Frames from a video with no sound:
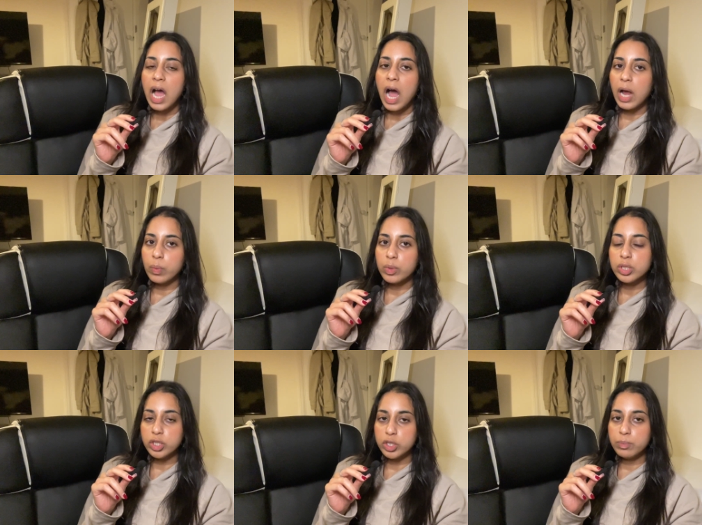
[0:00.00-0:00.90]
I want
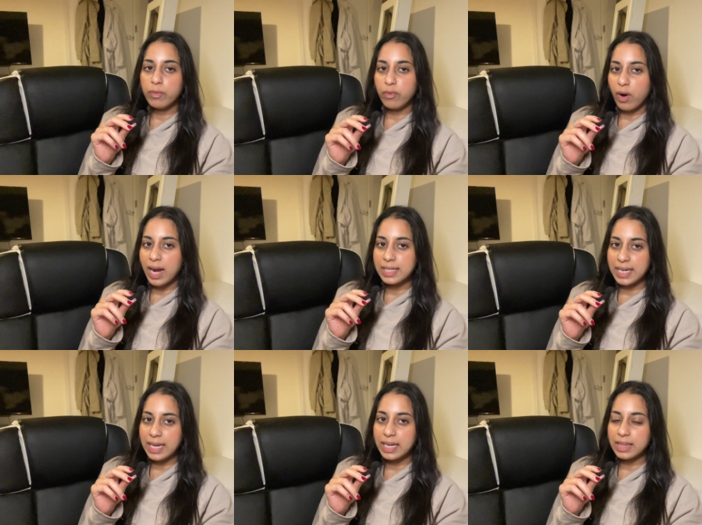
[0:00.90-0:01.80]
to do before I
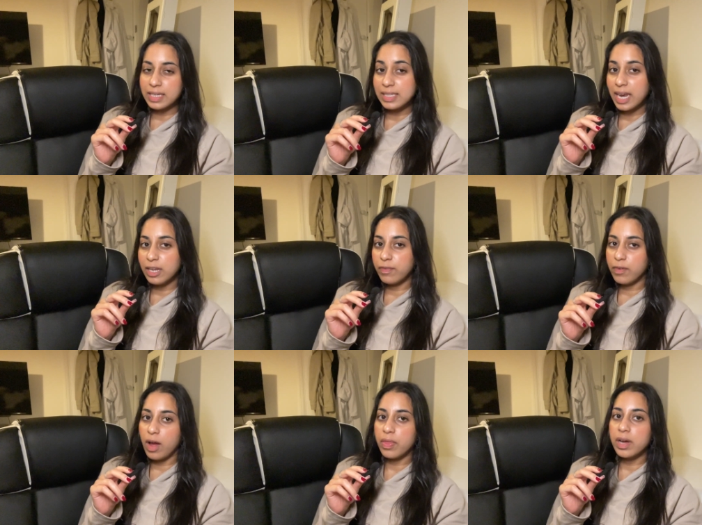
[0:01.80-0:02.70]
take this any
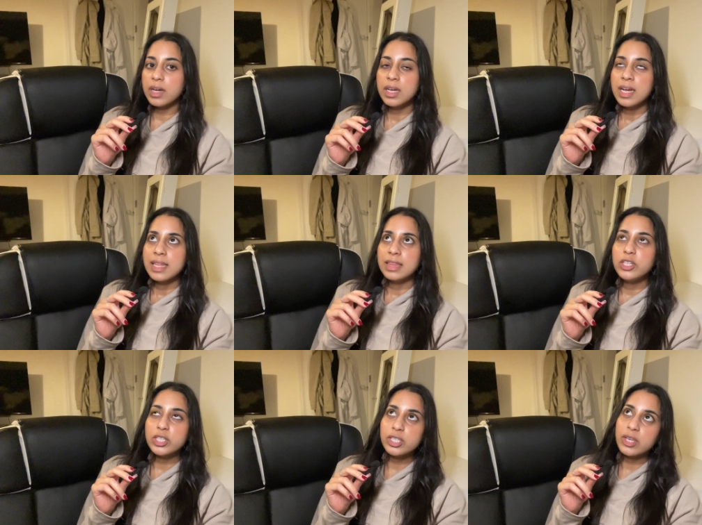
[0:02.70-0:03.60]
further,
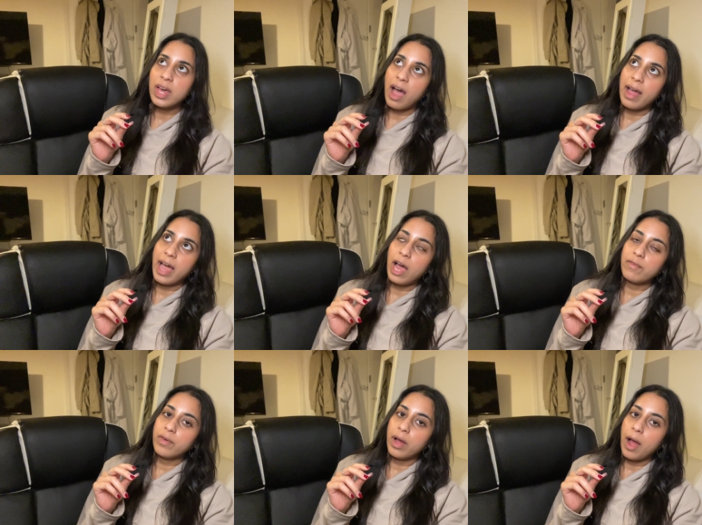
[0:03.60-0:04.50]
just so that I have
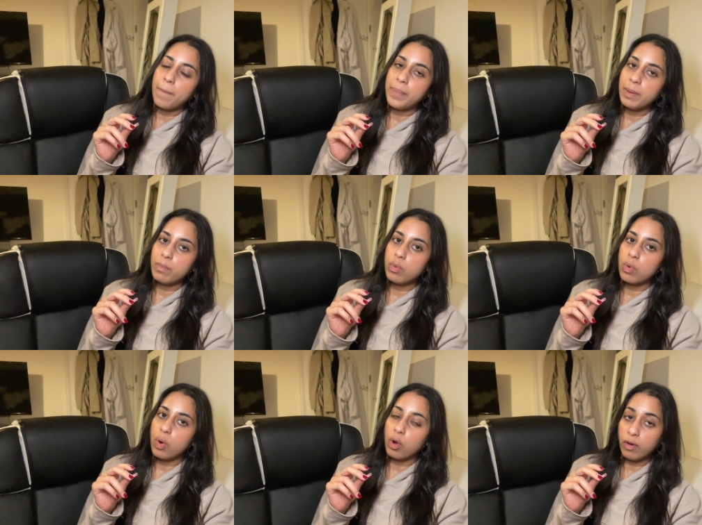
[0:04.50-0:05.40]
a bit
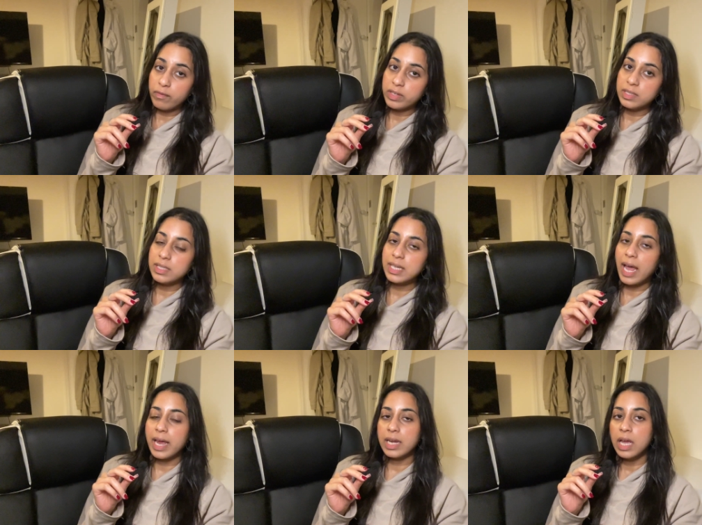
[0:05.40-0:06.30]
more confidence
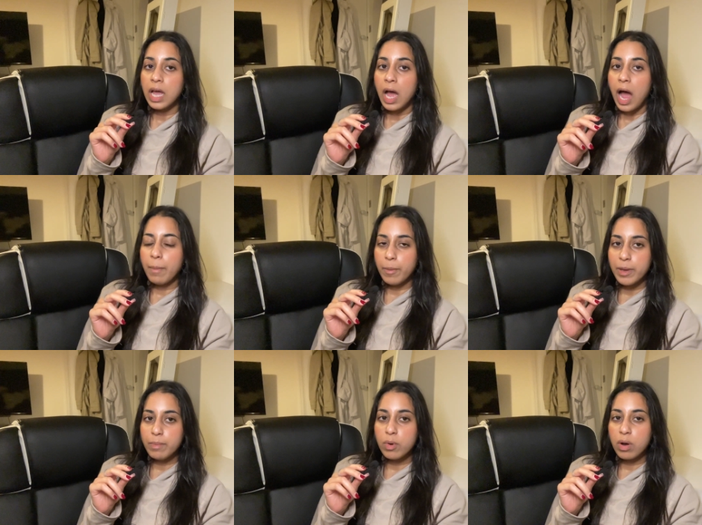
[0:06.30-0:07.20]
and I'm a
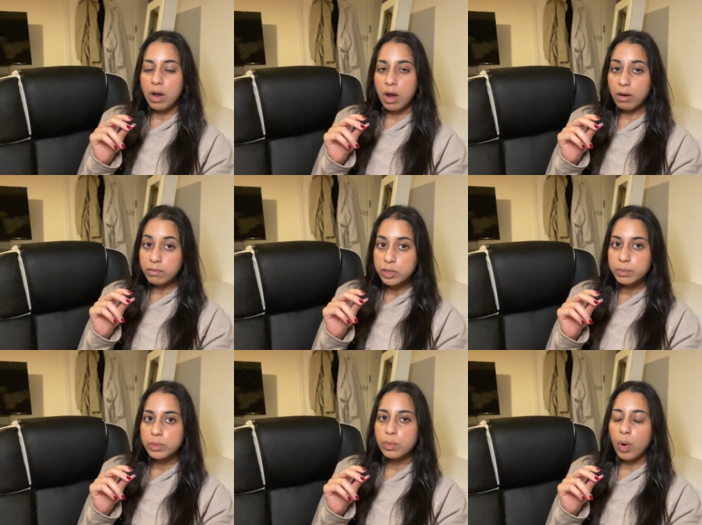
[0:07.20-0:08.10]
bit more
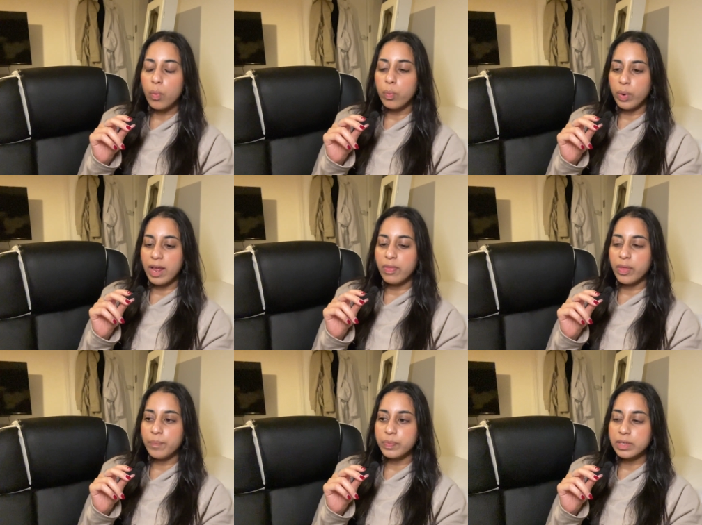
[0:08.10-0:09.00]
comfortable with
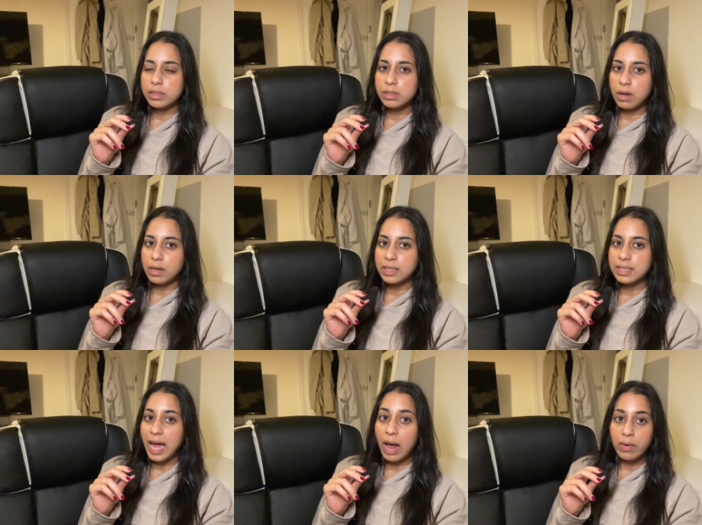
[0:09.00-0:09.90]
starting
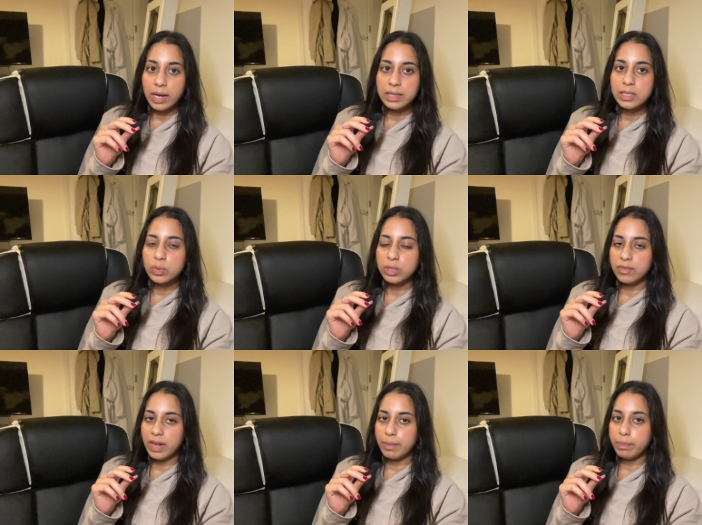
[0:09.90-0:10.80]
to outline this or
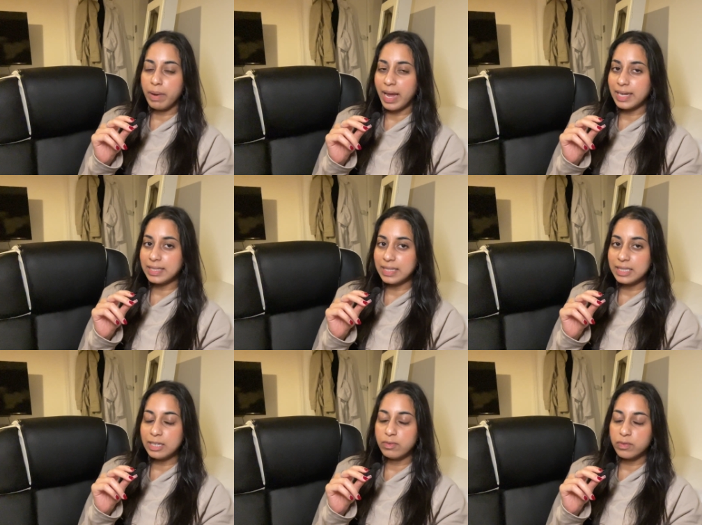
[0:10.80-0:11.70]
develop my ideas
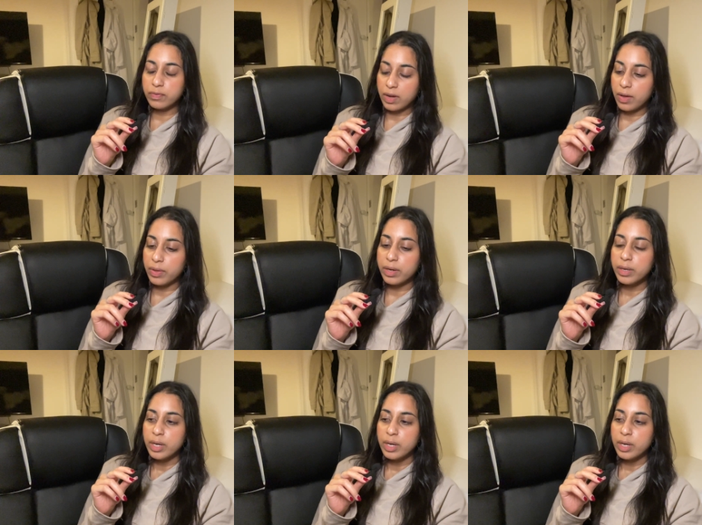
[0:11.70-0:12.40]
even further.